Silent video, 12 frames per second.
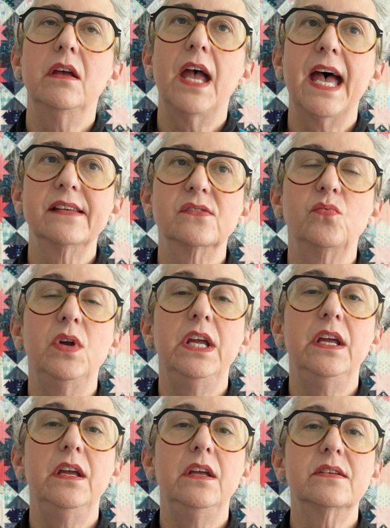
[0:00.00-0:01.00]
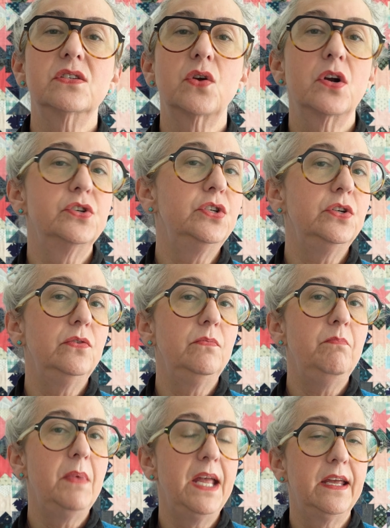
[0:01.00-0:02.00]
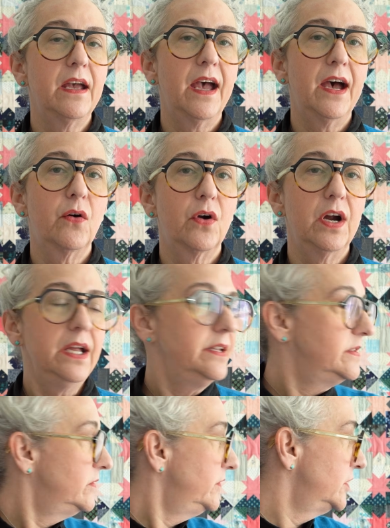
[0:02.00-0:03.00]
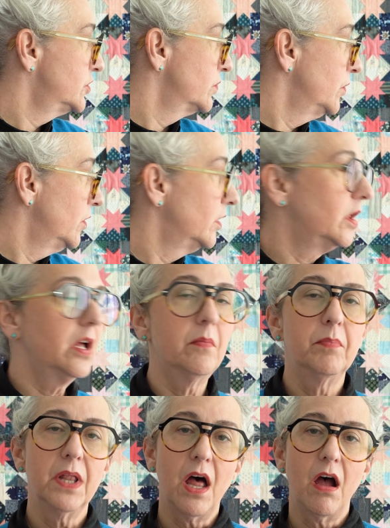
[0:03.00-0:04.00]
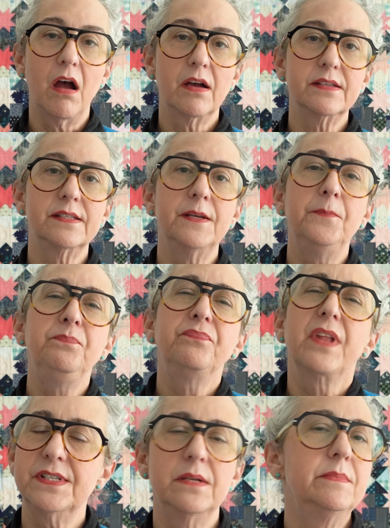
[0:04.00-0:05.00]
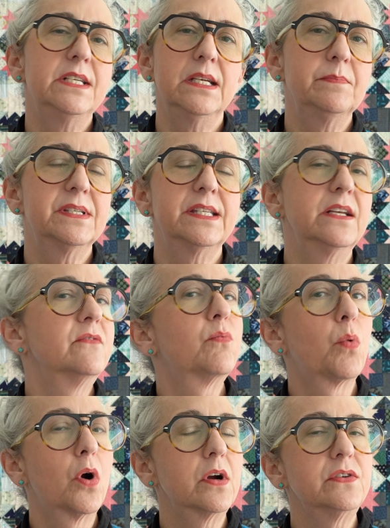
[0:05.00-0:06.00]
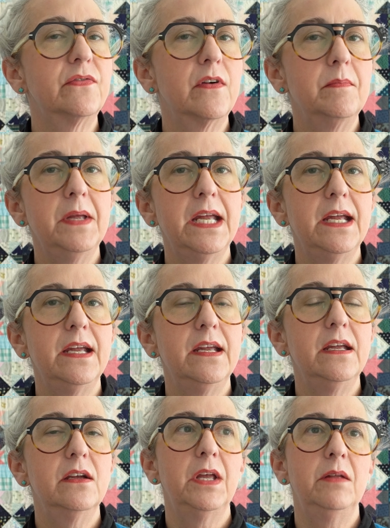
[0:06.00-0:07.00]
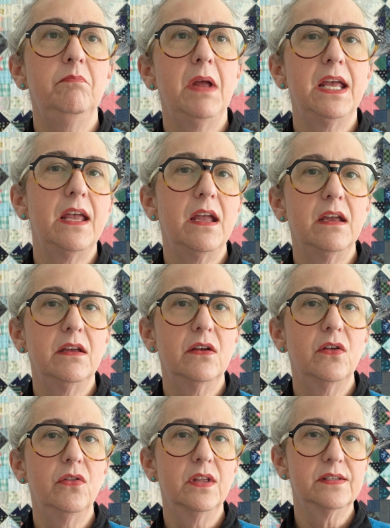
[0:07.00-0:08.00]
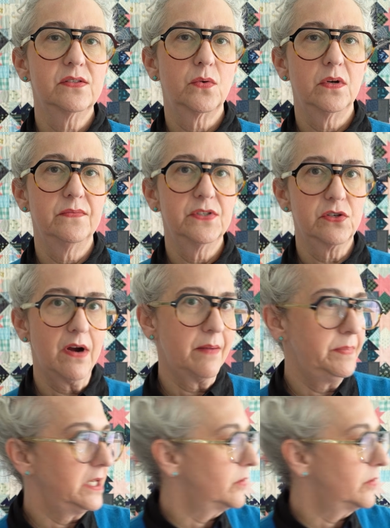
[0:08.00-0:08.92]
as we start to make our individual blocks, some tips that have worked for me in making this sort of scrappy